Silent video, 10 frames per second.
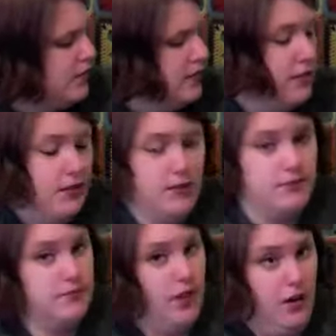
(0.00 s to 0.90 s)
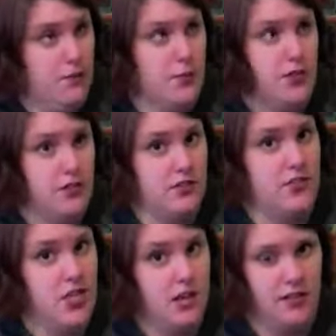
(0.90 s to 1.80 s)
The arms of this
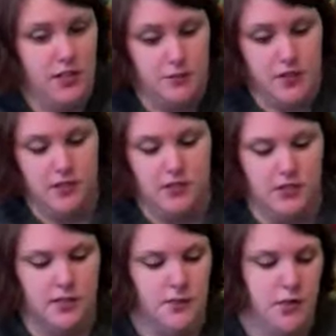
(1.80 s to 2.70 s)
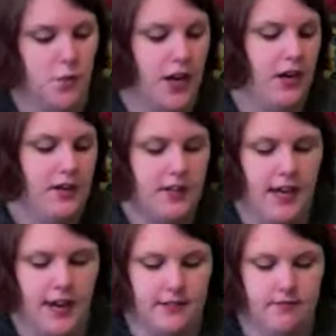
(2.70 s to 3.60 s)
chair need to be just a smidge wider because I
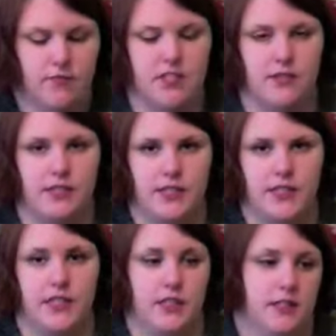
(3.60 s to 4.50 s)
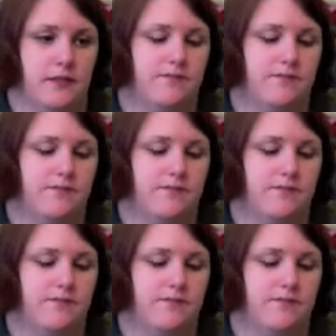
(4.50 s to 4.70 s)
got stuff sitting here.